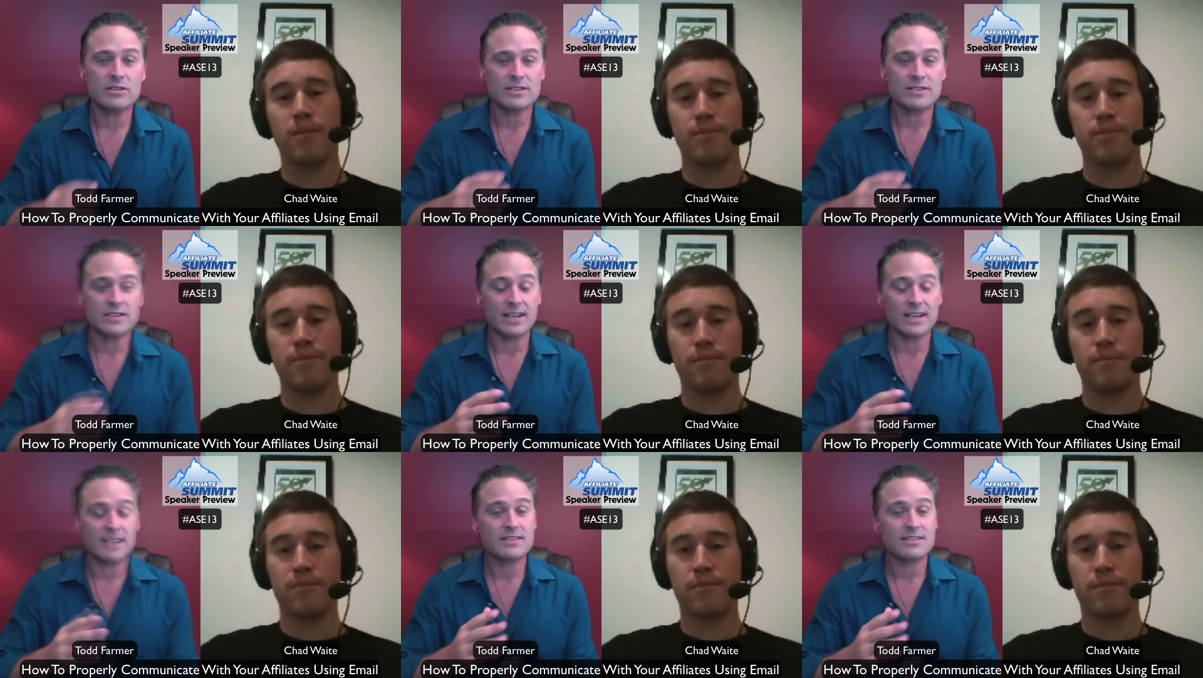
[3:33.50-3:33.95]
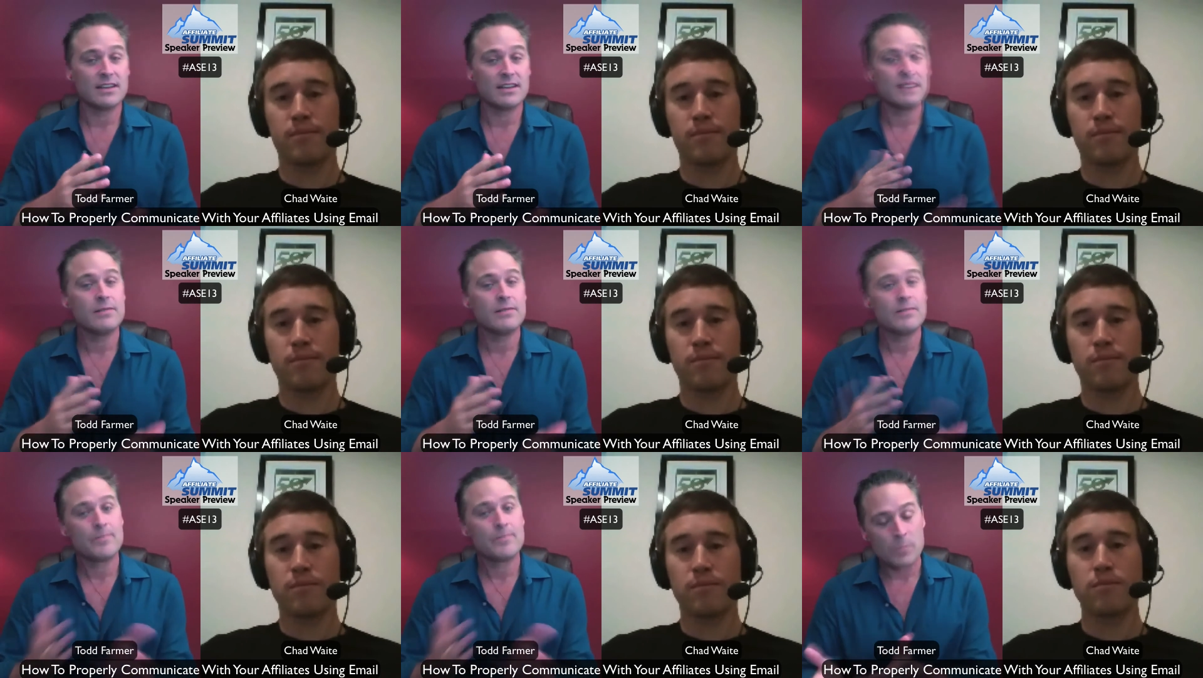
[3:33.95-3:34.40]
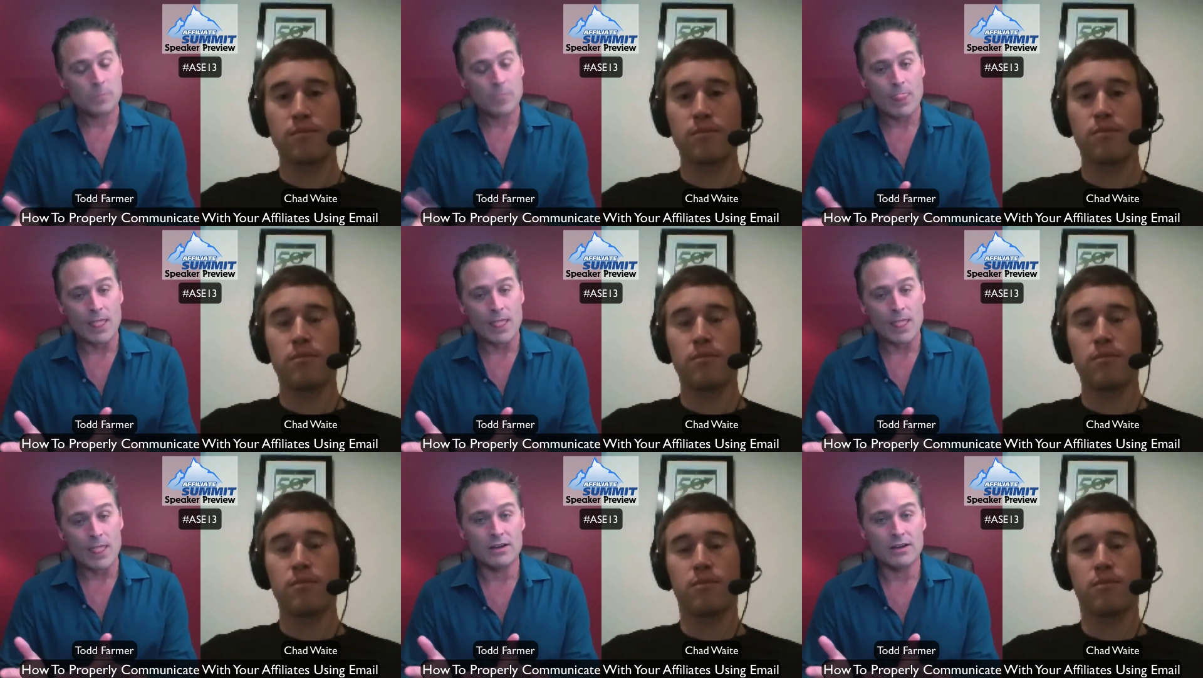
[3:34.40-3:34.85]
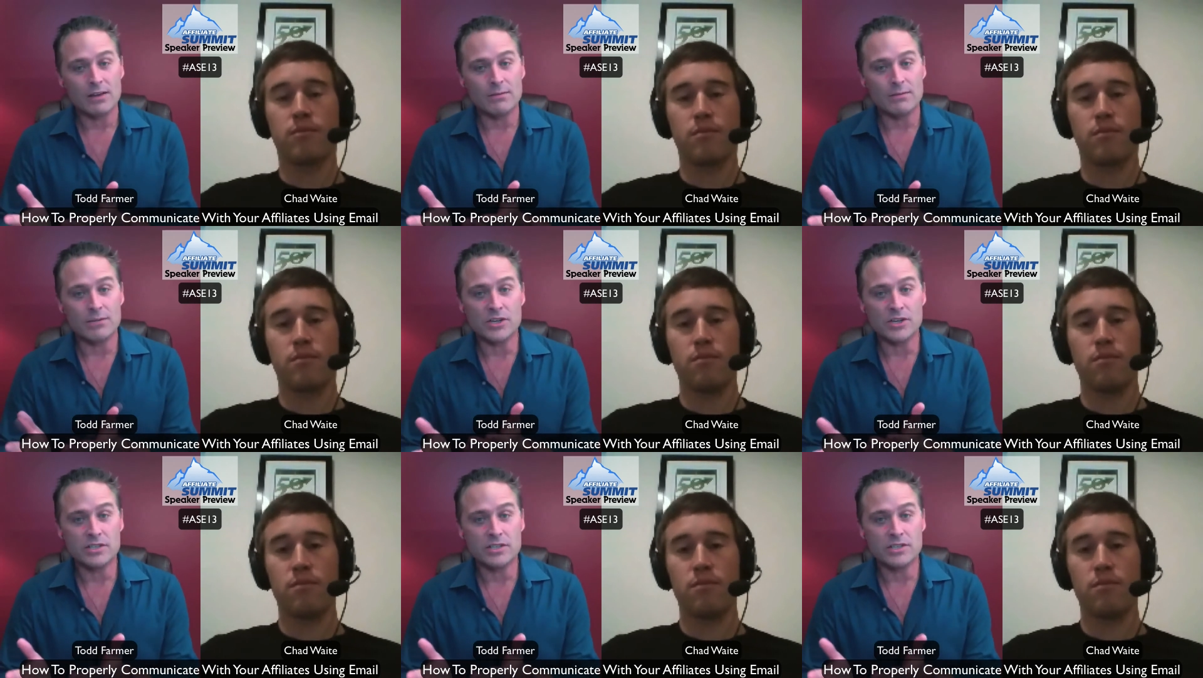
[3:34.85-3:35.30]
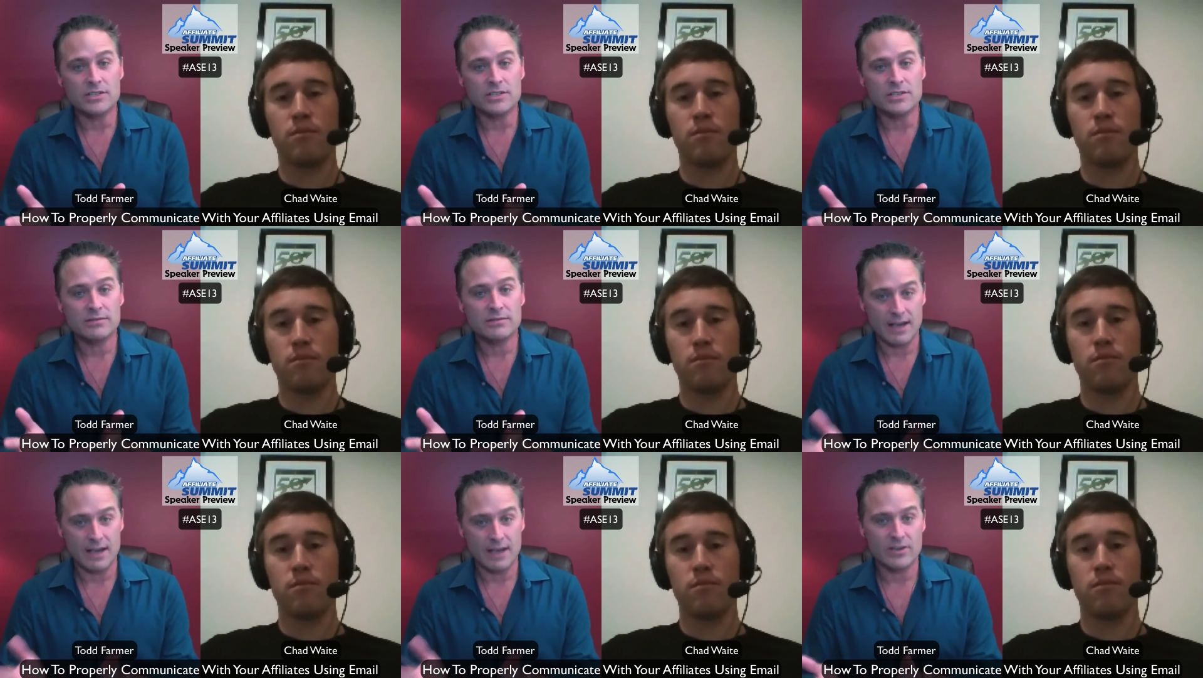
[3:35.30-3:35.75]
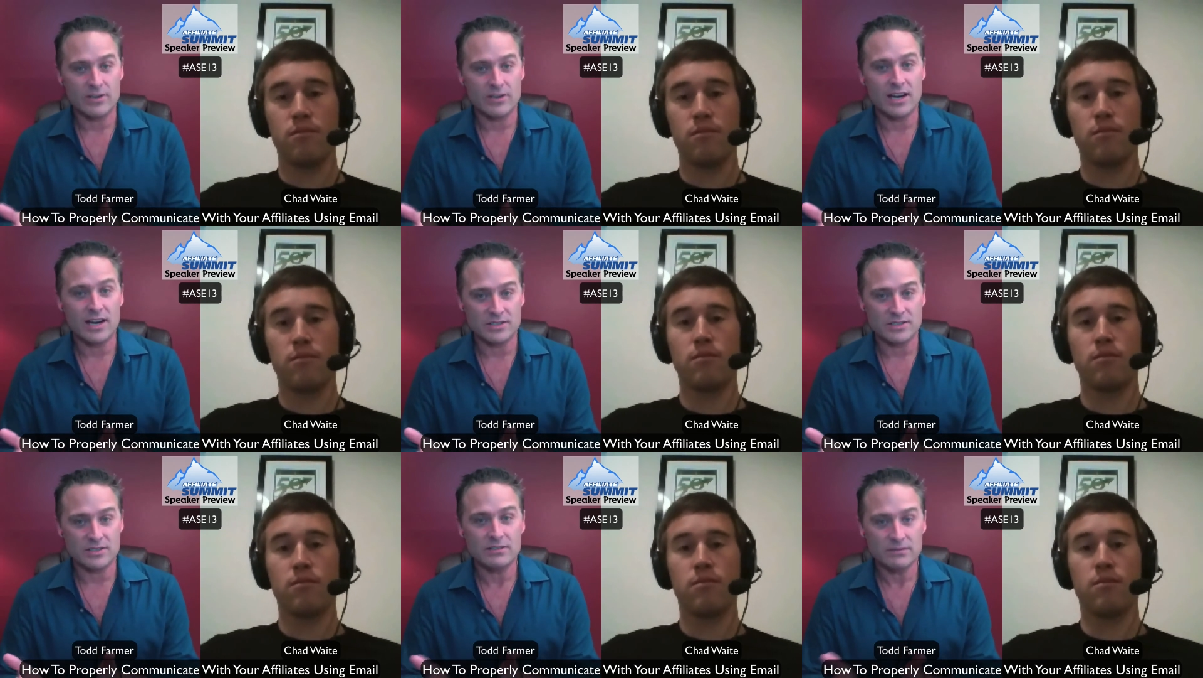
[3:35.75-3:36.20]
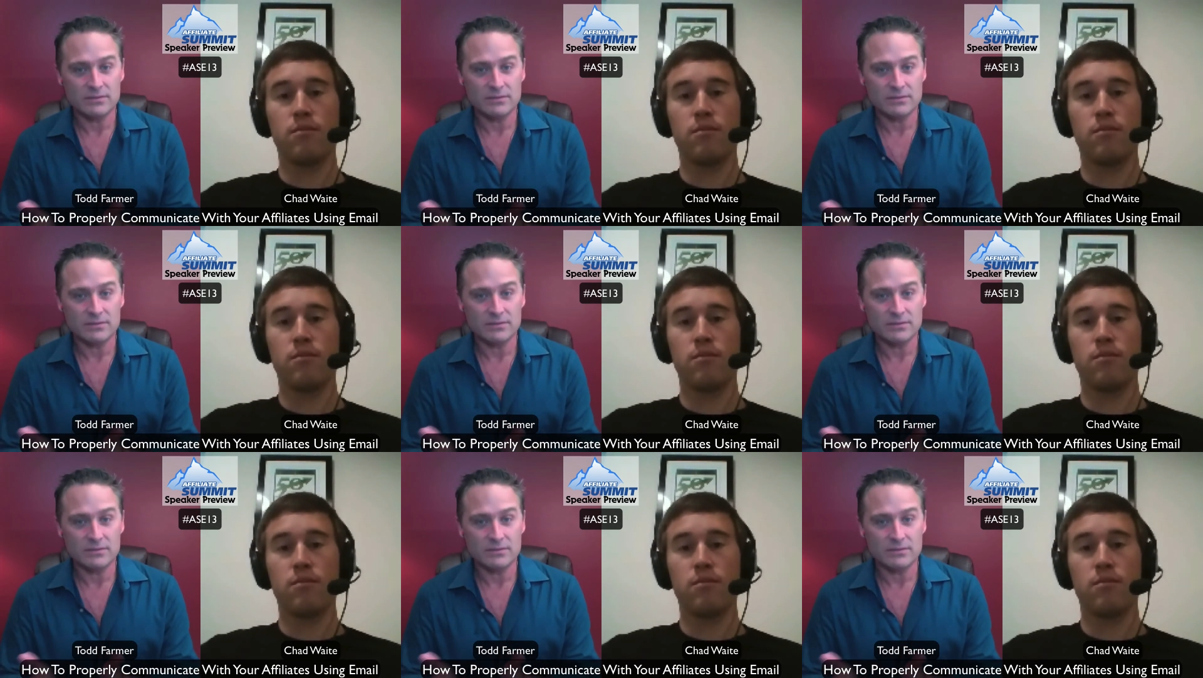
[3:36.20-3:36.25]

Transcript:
Speaker 1: I guess, then the merchant advertiser,